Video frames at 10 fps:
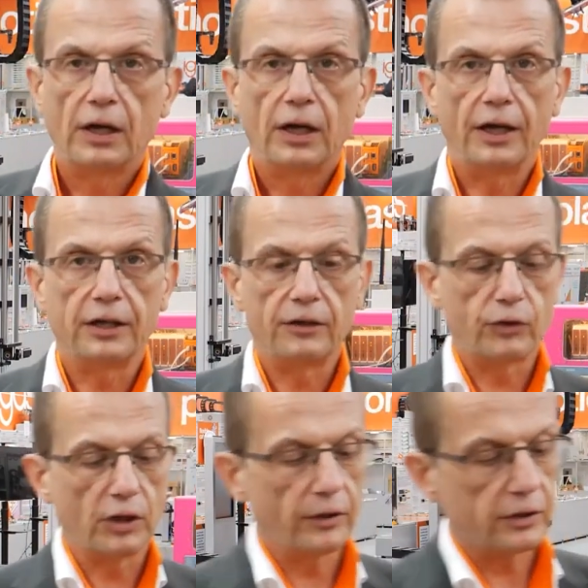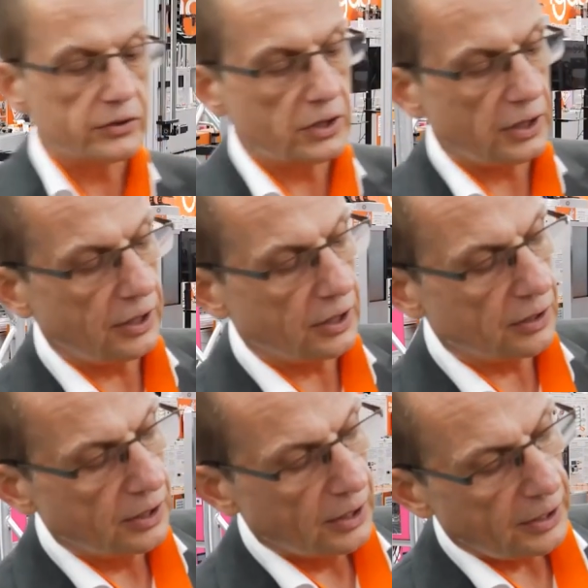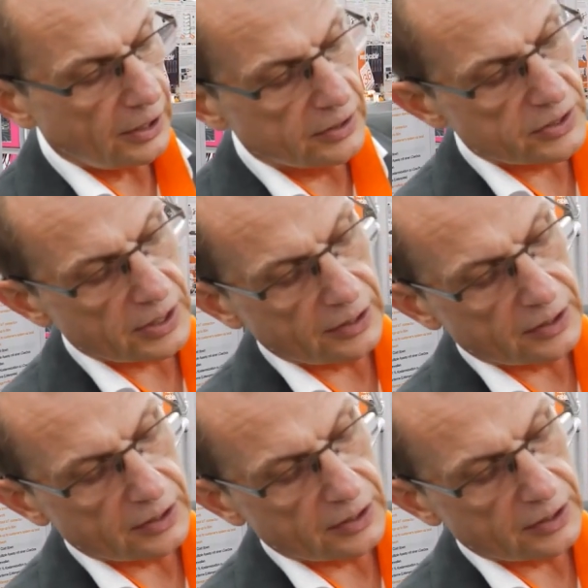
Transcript: And if you see here, inside